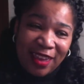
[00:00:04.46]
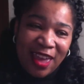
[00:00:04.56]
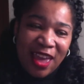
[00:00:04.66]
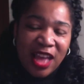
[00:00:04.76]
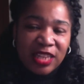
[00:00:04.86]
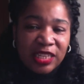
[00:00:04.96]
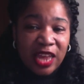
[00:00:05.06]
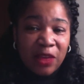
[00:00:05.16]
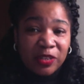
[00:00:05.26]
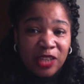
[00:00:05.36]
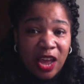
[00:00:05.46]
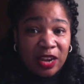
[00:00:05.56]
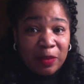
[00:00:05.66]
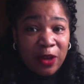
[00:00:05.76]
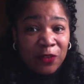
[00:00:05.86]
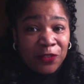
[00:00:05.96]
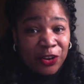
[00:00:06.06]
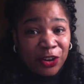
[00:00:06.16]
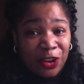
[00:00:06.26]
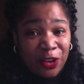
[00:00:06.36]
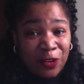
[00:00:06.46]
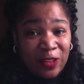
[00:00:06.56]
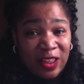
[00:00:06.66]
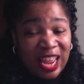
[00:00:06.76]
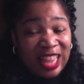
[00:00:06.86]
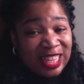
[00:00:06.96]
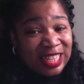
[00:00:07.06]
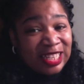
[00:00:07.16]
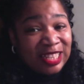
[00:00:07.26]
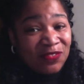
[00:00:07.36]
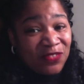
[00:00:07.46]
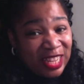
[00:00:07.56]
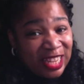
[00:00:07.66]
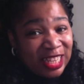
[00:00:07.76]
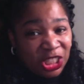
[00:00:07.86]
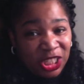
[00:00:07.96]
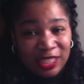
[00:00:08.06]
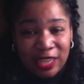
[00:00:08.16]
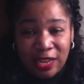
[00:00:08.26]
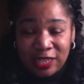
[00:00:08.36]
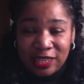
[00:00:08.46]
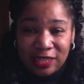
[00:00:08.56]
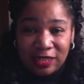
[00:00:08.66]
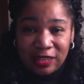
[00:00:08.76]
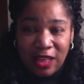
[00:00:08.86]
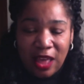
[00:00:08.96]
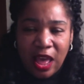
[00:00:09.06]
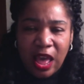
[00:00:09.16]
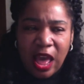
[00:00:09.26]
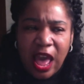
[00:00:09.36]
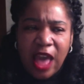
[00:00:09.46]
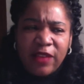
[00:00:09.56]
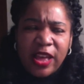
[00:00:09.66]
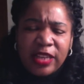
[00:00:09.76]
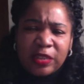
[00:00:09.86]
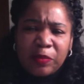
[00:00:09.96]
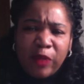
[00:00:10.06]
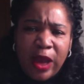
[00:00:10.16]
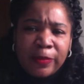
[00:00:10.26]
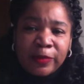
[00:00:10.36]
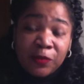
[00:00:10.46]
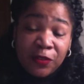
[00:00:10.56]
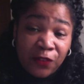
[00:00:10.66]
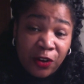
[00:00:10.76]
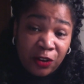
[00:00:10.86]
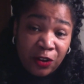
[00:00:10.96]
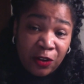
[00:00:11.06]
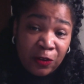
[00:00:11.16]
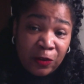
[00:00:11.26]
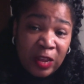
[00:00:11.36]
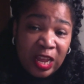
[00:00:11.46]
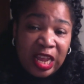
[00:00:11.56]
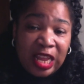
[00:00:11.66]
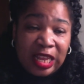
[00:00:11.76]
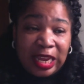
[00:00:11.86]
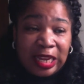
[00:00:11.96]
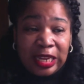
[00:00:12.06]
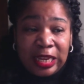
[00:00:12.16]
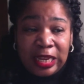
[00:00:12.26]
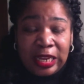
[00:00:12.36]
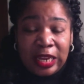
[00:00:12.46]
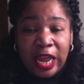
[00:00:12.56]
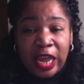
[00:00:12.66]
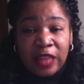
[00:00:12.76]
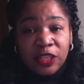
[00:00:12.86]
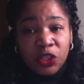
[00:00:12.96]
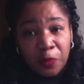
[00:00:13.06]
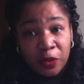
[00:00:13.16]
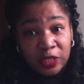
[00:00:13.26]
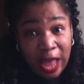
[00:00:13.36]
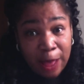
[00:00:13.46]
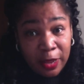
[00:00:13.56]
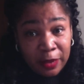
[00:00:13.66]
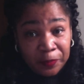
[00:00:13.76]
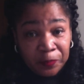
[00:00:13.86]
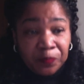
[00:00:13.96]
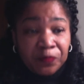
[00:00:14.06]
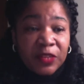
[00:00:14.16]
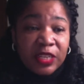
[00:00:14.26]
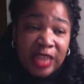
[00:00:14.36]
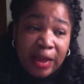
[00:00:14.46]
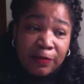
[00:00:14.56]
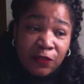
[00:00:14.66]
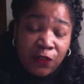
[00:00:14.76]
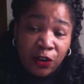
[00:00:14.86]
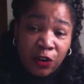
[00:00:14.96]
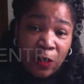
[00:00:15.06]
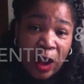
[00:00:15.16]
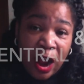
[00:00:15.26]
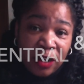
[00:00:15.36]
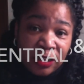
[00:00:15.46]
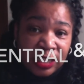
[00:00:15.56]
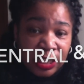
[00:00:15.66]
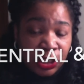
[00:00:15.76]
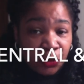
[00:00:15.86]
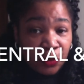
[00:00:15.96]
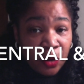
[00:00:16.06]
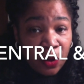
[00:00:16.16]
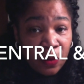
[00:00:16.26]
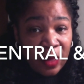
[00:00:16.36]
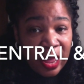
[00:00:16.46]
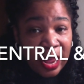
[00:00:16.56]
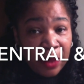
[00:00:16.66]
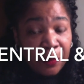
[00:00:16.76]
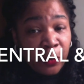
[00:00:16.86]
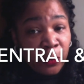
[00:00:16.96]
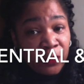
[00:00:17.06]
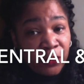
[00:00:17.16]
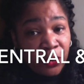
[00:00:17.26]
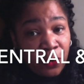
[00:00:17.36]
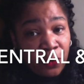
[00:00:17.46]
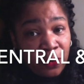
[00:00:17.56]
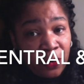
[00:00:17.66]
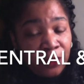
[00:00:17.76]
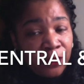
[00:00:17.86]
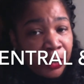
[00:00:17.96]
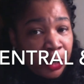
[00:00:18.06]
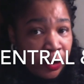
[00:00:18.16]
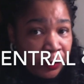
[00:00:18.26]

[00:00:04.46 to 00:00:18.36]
and today we're talking about vertigo and the V N G test. I've had some problems with vertigo lately, and the two most common types of vertigo are central and peripheral vertigo.